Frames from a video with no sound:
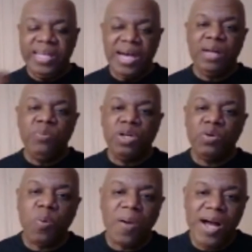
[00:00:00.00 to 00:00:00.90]
God
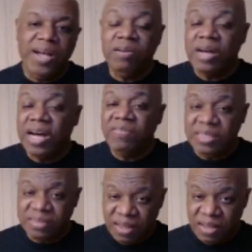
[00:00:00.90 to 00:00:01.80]
required out of
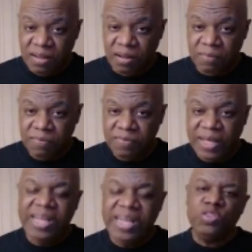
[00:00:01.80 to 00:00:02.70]
his love
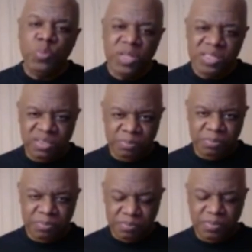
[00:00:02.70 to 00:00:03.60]
and his wisdom